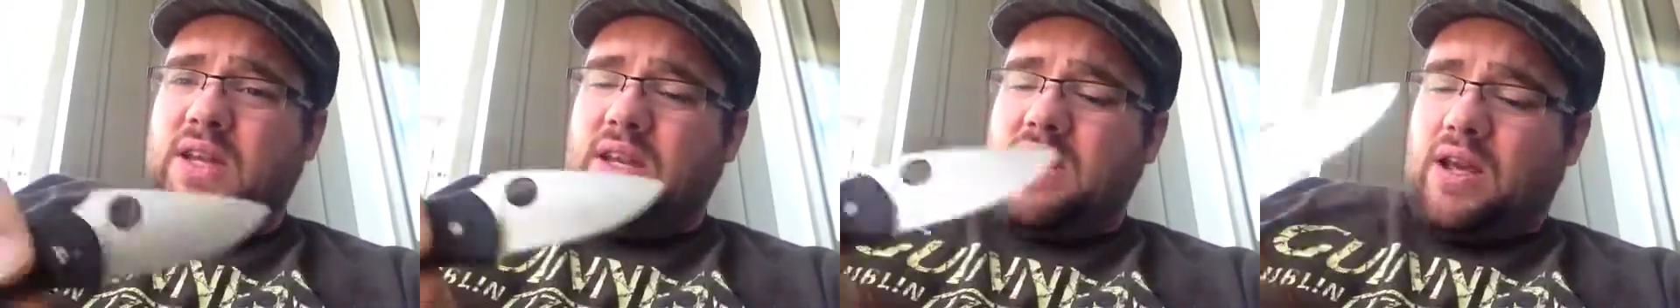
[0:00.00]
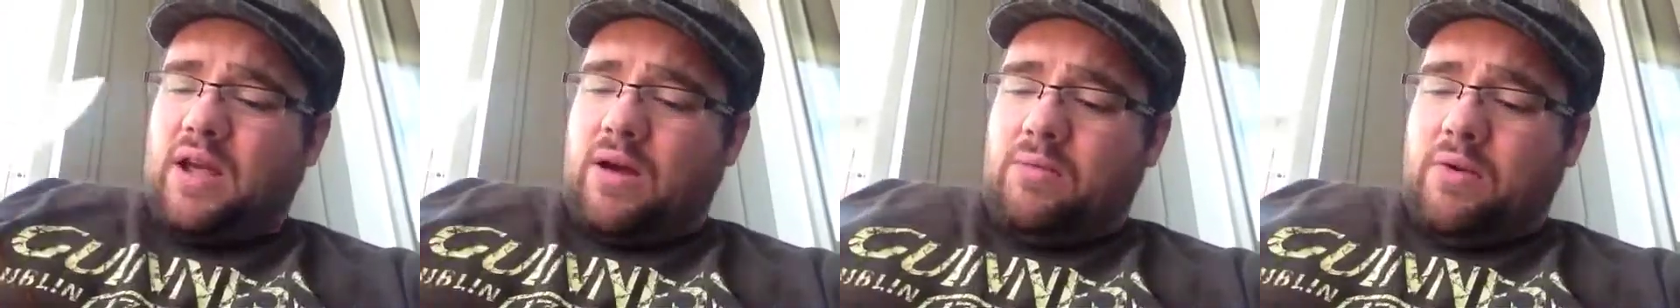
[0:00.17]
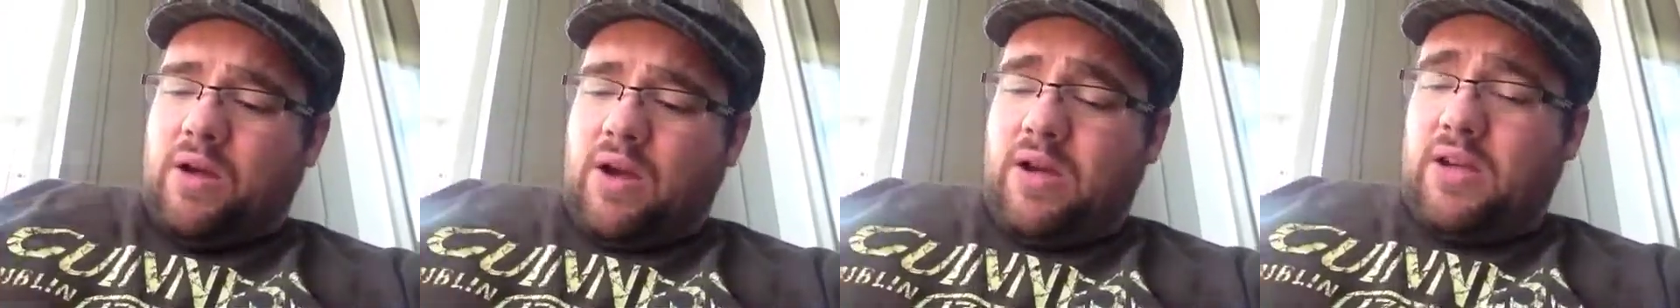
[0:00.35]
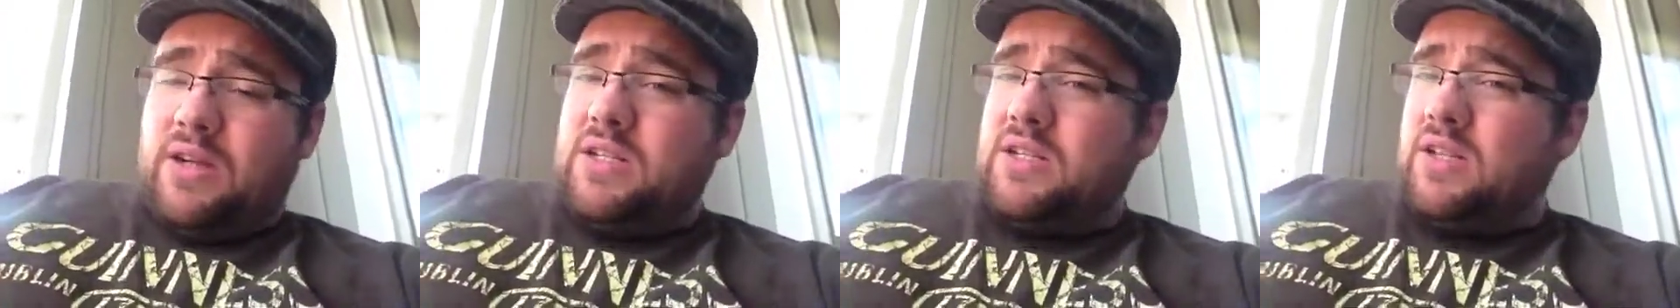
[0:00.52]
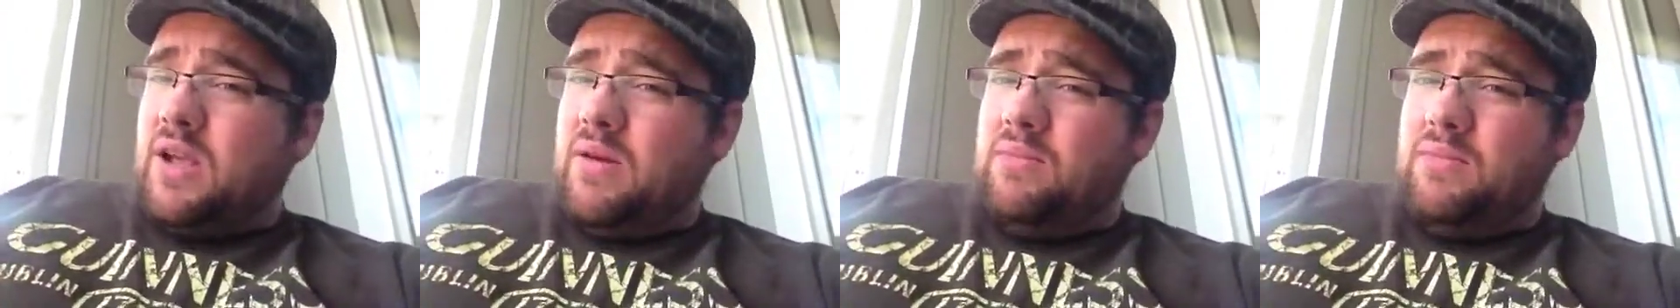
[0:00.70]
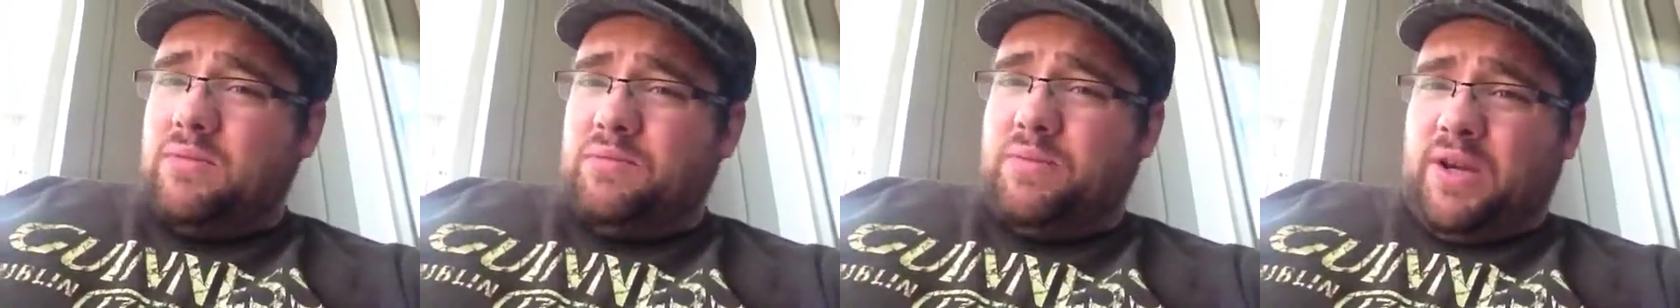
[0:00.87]
Now, I'm not going to
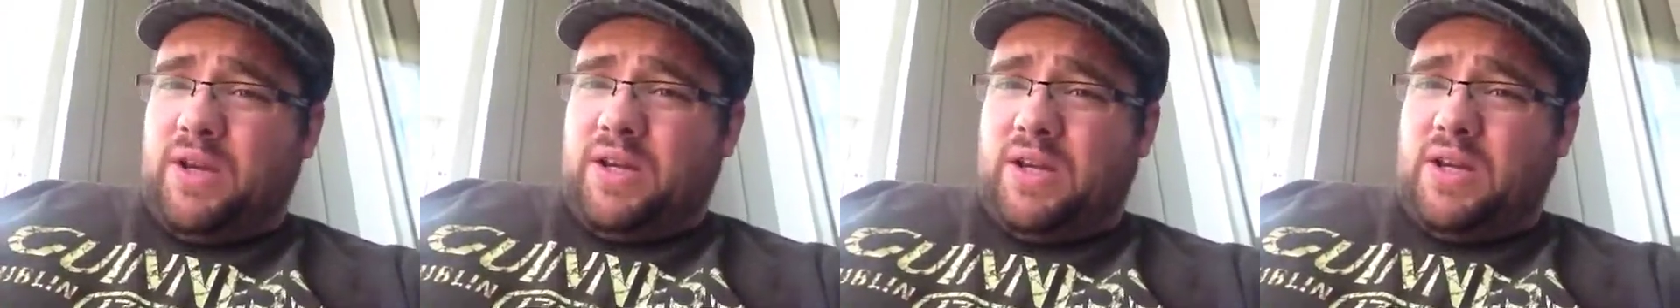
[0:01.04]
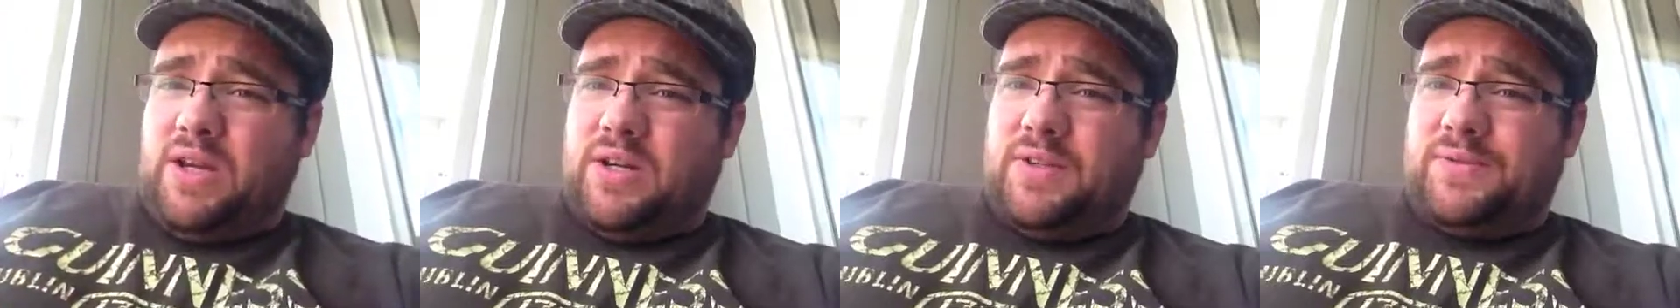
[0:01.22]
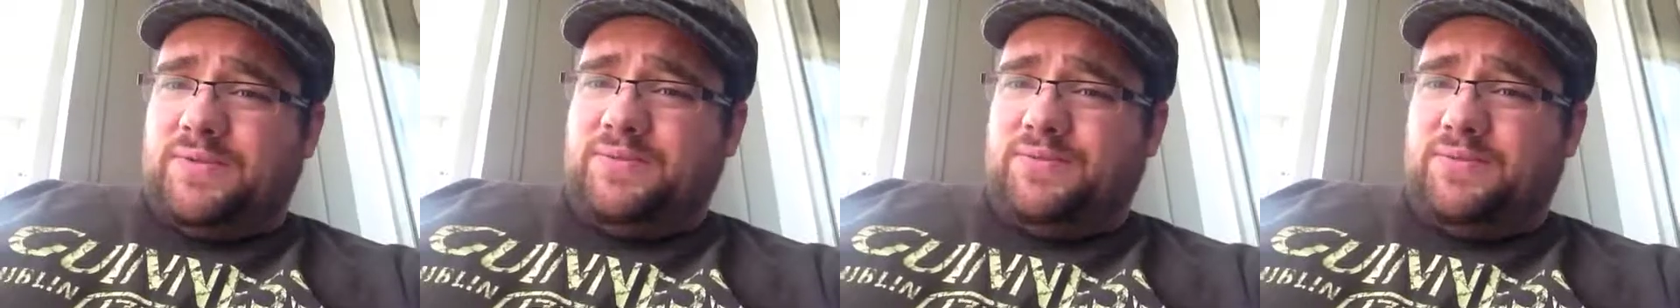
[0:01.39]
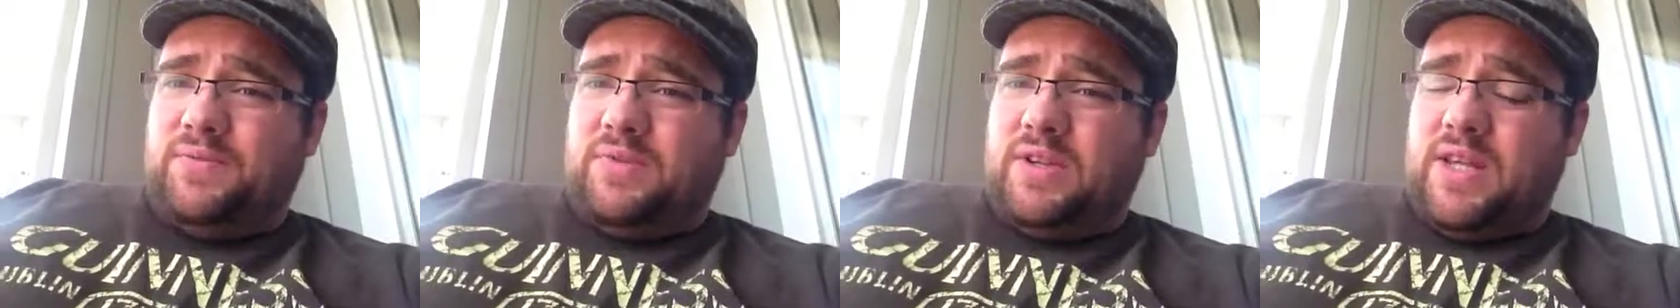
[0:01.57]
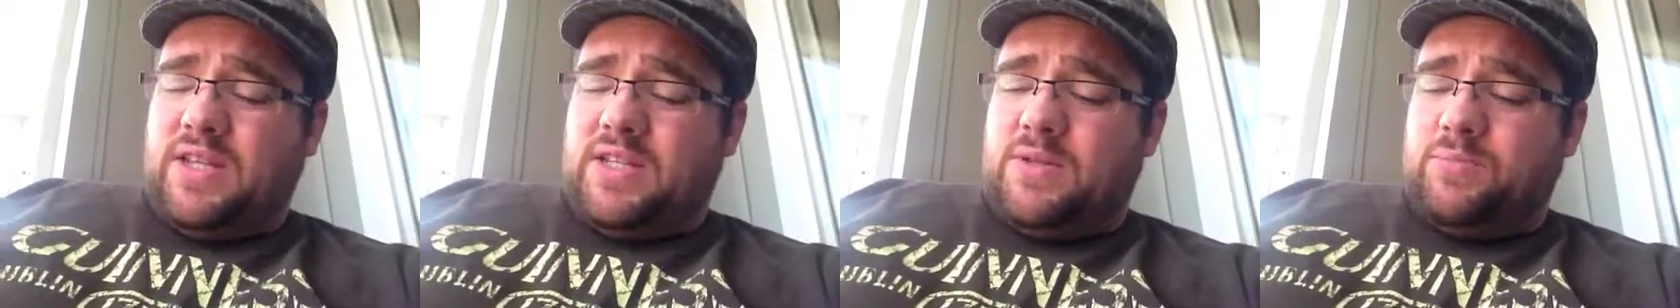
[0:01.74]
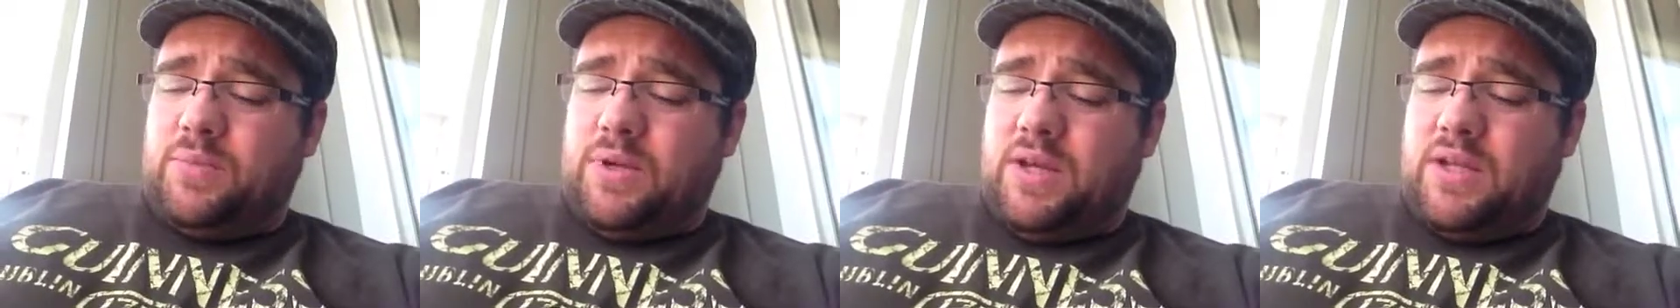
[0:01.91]
slam the buck here.
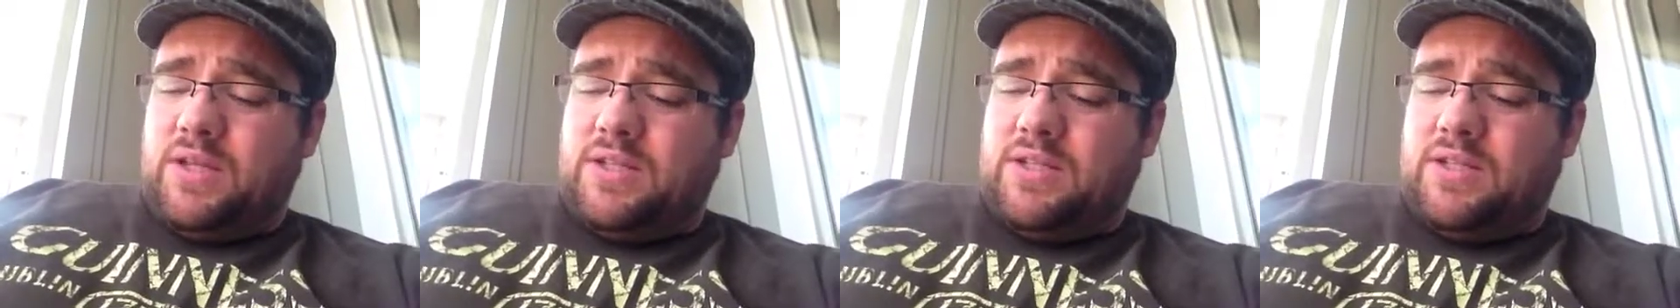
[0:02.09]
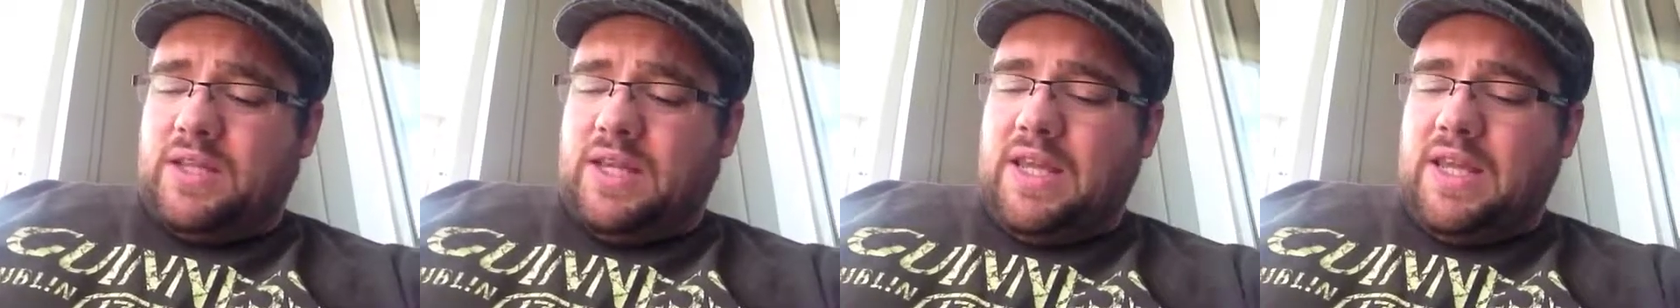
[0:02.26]
It's because